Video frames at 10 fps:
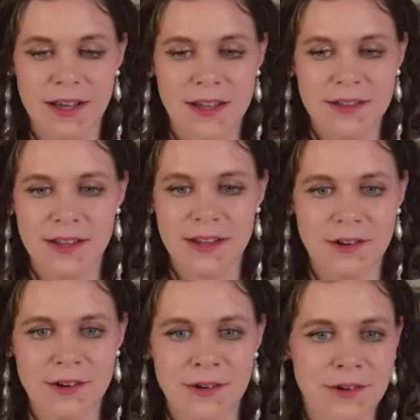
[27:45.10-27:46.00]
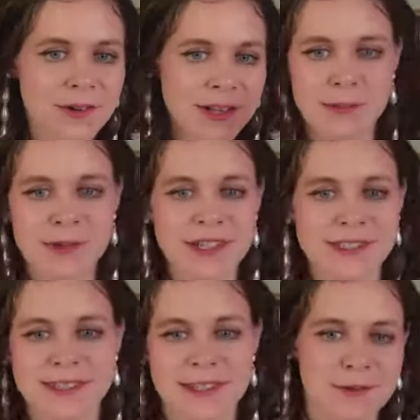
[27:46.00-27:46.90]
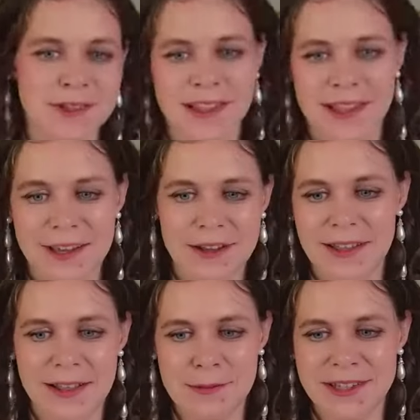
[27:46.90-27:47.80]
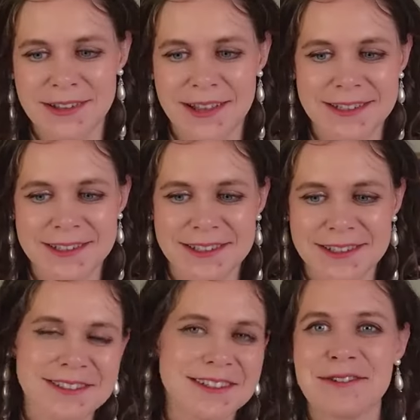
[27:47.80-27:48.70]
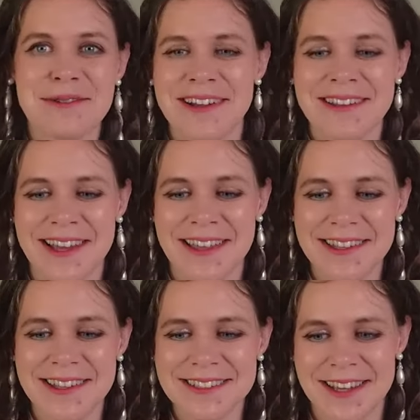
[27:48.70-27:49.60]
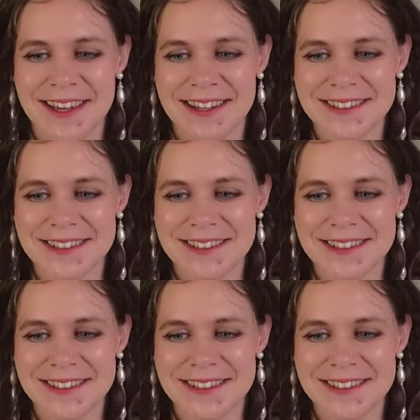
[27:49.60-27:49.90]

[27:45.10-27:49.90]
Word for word: They're like, oh, only a person with like elemental essence could ever wear like this thing.